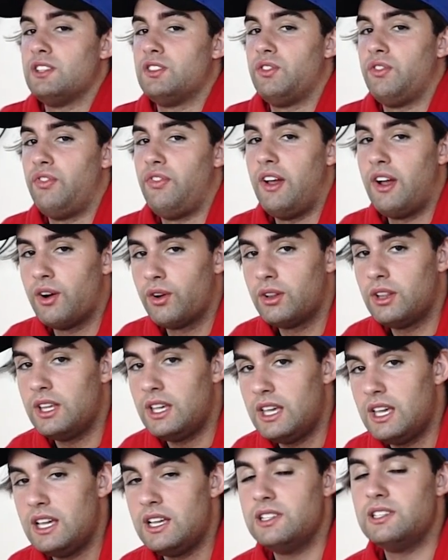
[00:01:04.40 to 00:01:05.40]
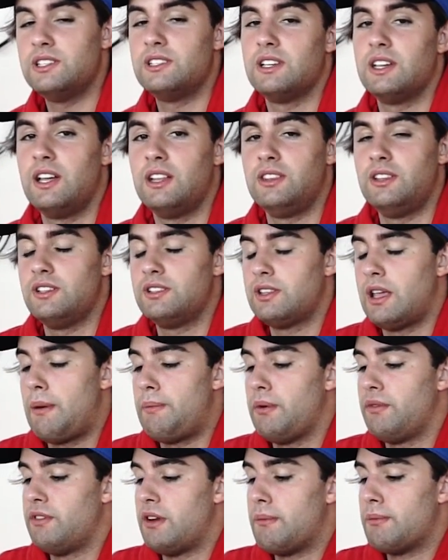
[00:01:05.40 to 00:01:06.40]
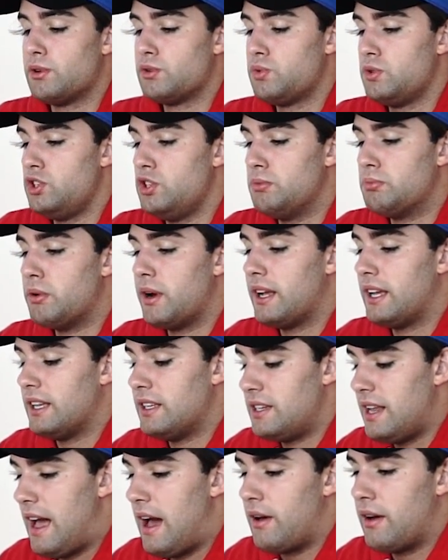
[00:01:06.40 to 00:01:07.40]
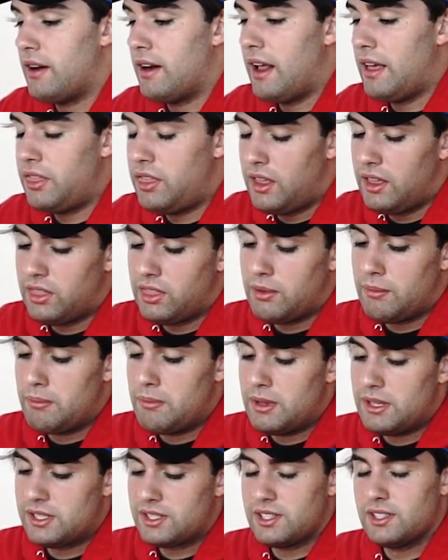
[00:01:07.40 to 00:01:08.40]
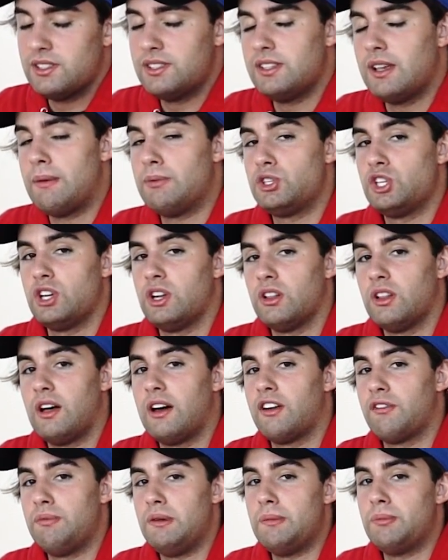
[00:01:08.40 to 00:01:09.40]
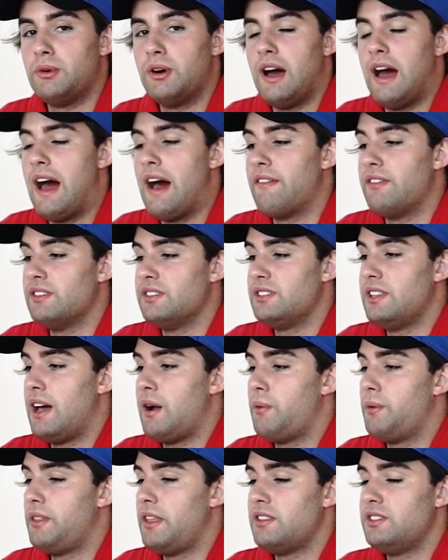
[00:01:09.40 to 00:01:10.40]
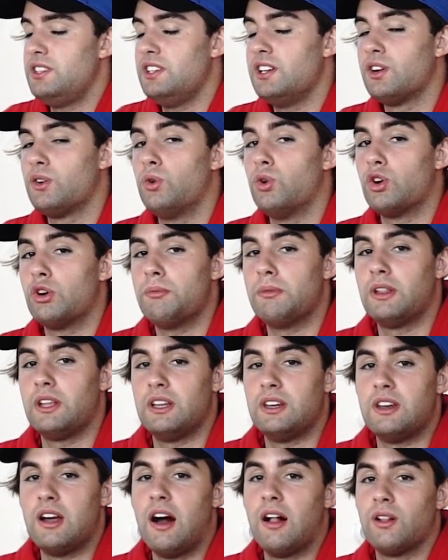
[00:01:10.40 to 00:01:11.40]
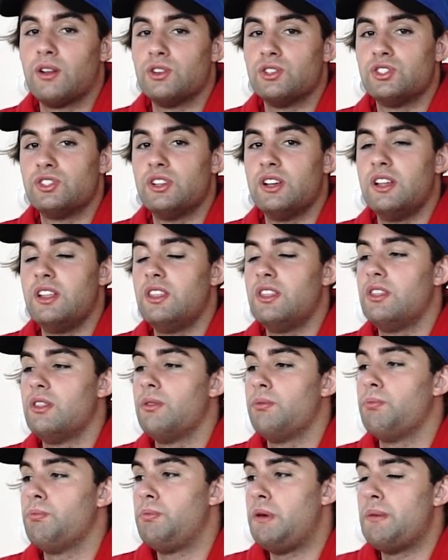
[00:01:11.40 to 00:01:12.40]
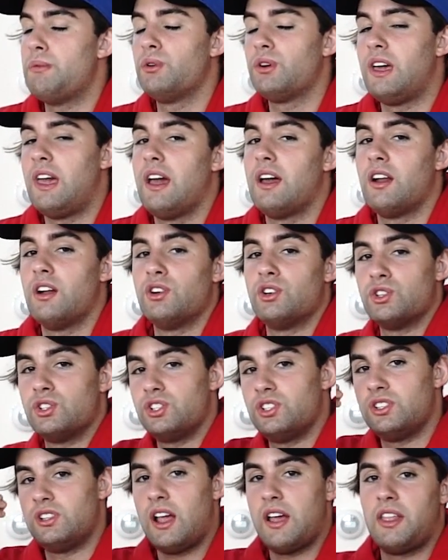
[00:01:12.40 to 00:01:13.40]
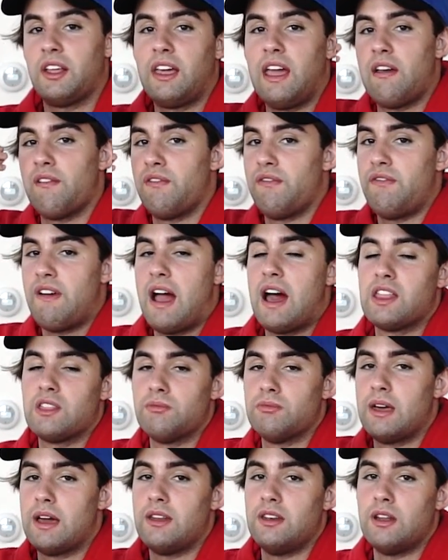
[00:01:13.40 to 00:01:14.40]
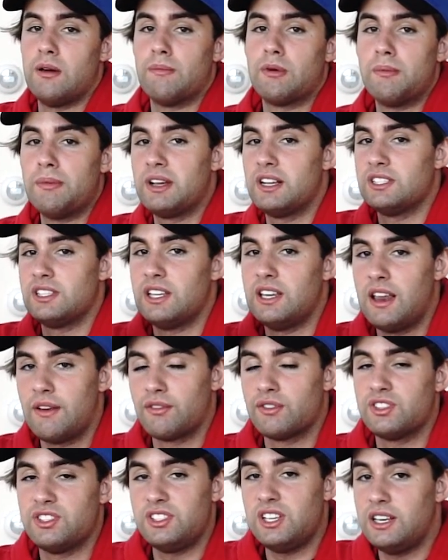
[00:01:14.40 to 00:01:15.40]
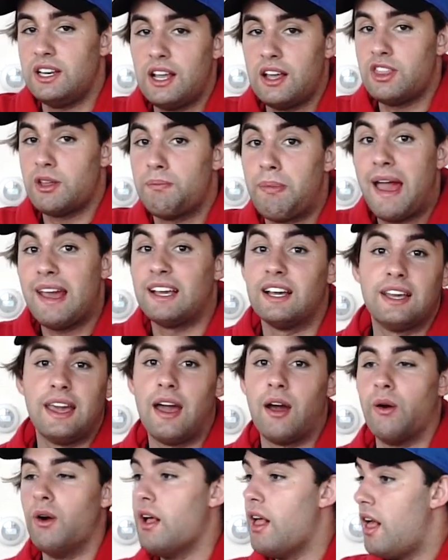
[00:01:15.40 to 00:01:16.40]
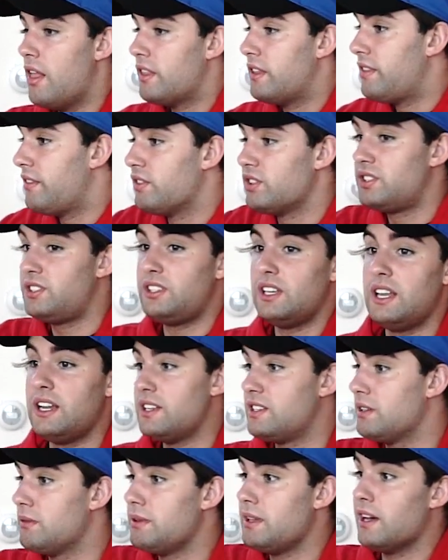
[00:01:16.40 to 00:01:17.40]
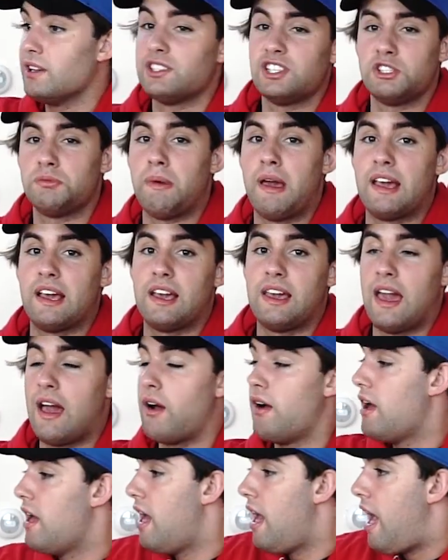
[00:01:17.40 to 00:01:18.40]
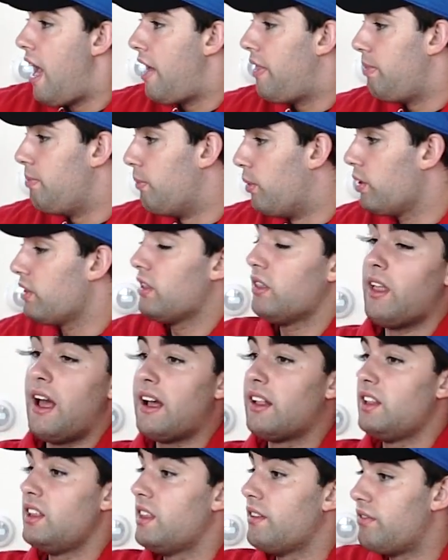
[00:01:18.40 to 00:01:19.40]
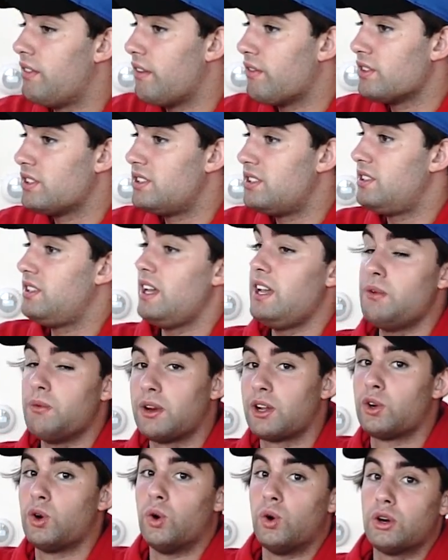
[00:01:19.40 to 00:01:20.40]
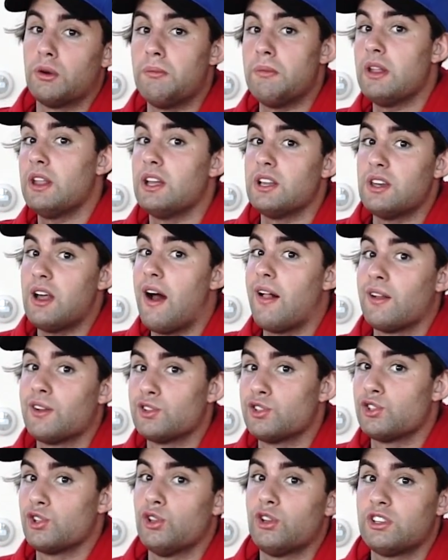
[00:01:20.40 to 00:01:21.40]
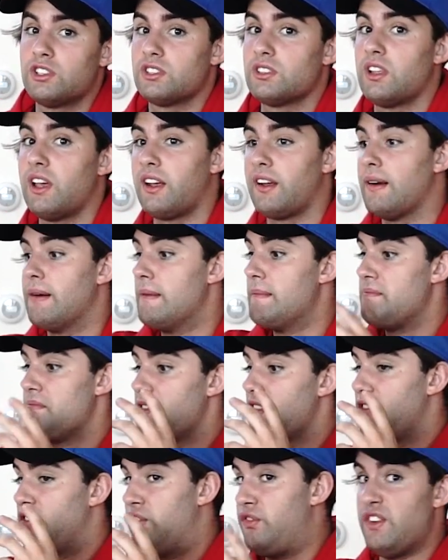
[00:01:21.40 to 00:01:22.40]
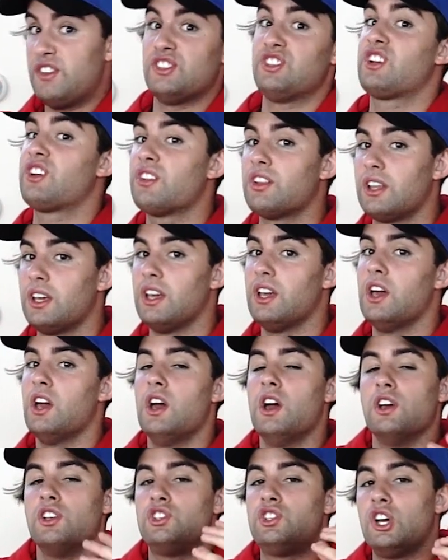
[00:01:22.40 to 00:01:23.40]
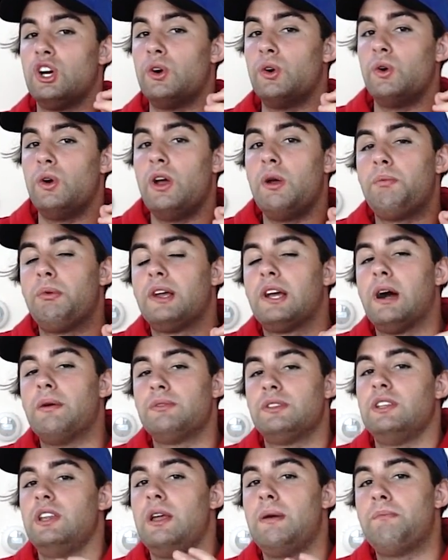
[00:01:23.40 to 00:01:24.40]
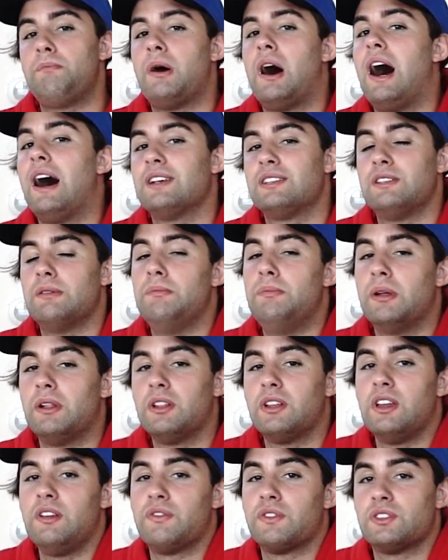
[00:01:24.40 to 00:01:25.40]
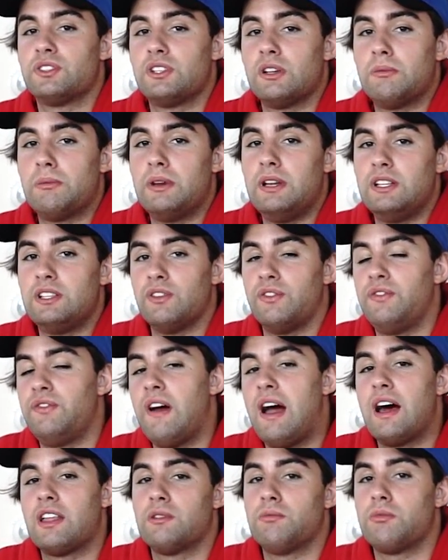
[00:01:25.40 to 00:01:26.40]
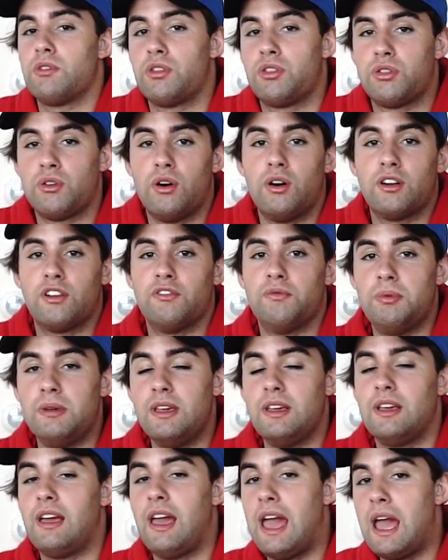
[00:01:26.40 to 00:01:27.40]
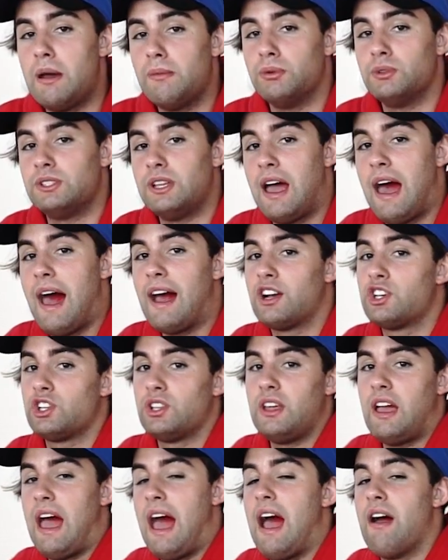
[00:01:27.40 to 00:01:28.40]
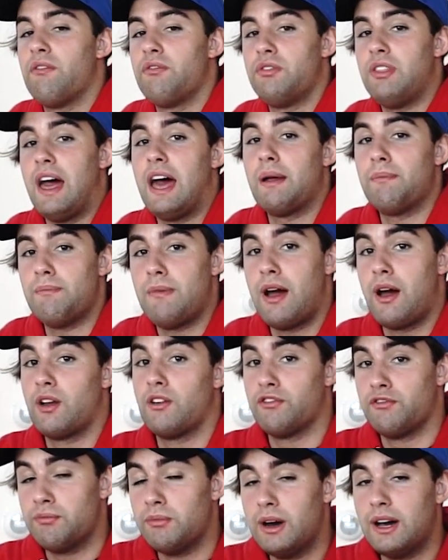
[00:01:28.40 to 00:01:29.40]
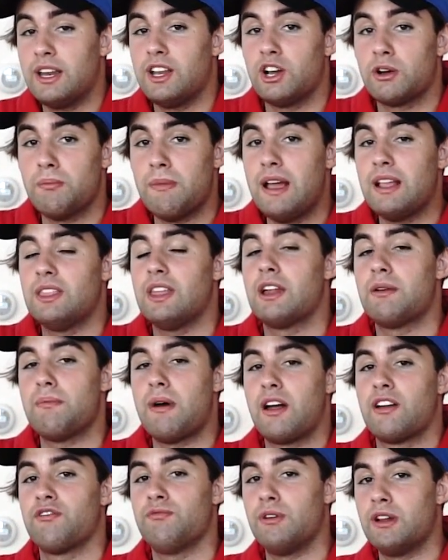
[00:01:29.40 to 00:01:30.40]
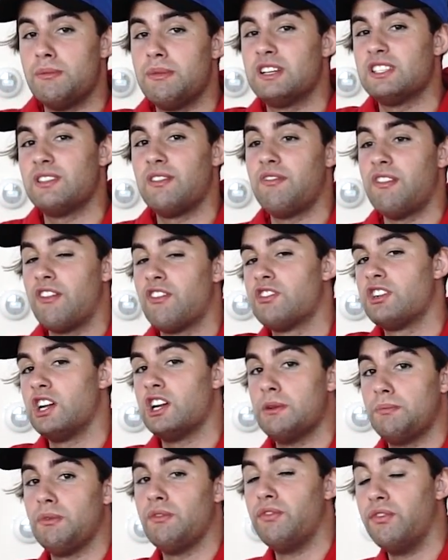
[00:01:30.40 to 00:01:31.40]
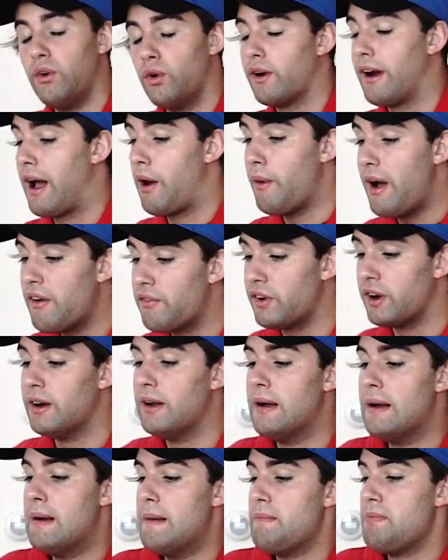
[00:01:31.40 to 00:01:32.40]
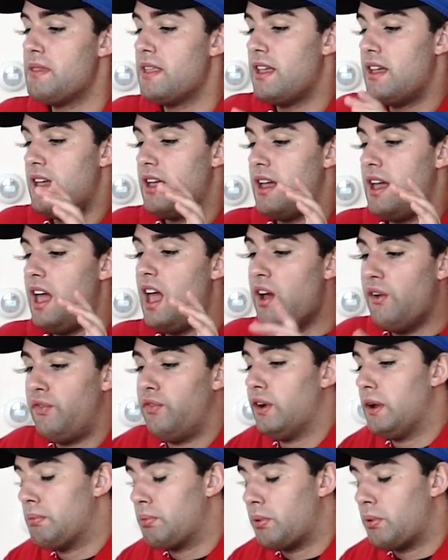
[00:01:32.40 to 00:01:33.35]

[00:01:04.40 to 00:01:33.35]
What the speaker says: it's fairly easy to hit these type of numbers when you break it down. And I think the misconception a lot of people have is that when they see $250,000, people can't understand, they can't fathom that number because they've never seen it in their bank account. They've never seen it in somebody else's bank account, and more than likely they've never seen what $250,000 looks like physically. So it becomes an impossibility for somebody to fathom the thought of being able to actually have that amount of money or make that amount of money because they've never done it before. However, if we